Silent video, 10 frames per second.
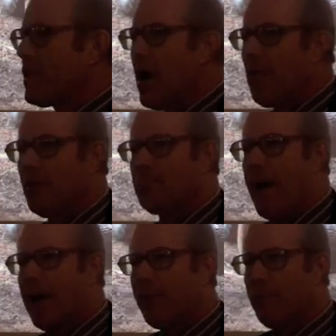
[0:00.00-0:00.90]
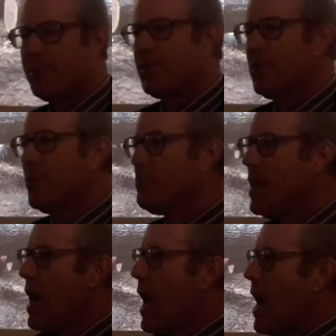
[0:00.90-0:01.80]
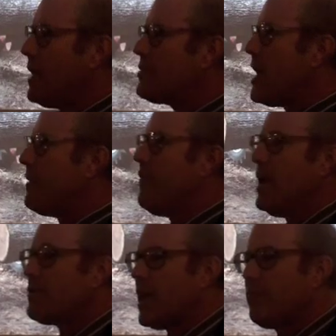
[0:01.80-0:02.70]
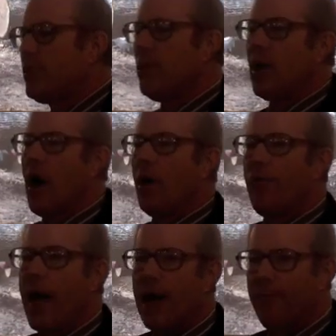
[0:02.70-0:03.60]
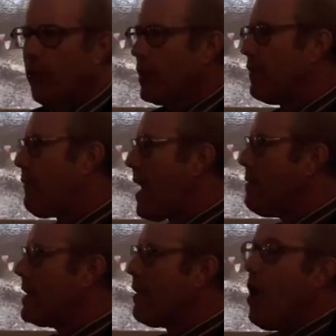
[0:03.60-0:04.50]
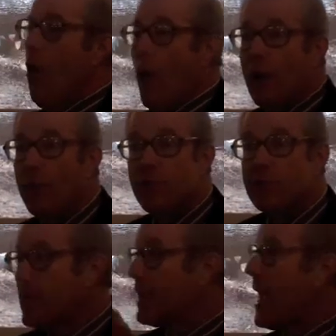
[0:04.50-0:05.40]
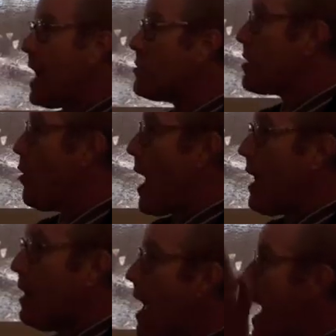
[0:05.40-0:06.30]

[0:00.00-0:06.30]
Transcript: we call those bankruptcy tubes, instead of doing all that for a confinement dairy, why don't we just let the cows go out